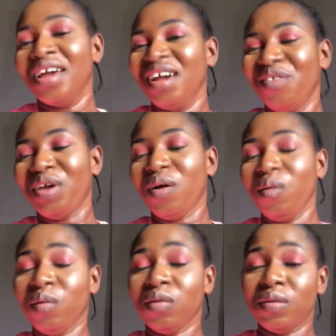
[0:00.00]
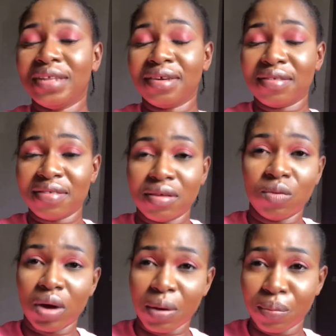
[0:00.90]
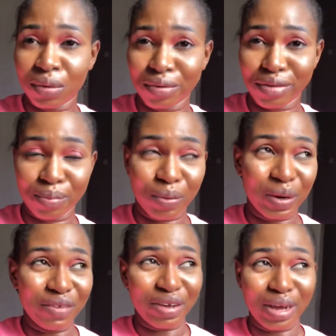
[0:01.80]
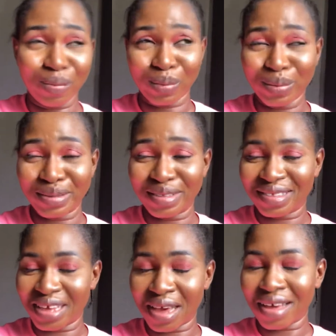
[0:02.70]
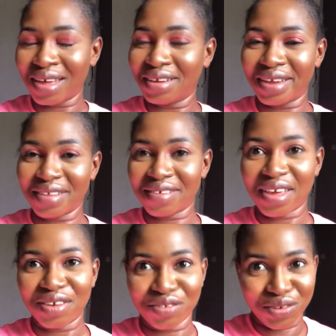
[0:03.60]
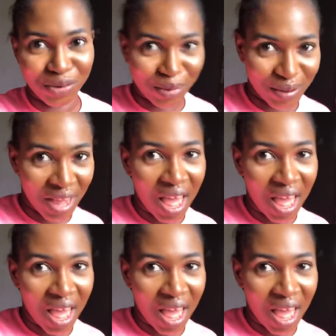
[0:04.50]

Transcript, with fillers: We are all going to wait and see what happens. But whatever happens, yeah, that's how it's done.